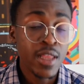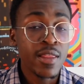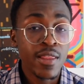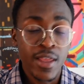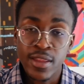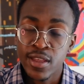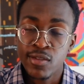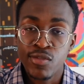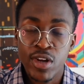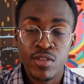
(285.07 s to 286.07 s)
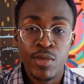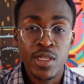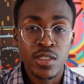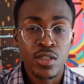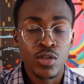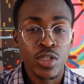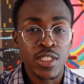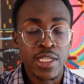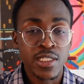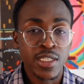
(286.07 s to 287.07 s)
then the environmental noise
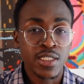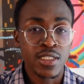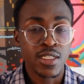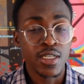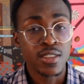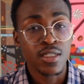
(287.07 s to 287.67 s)
cancellation does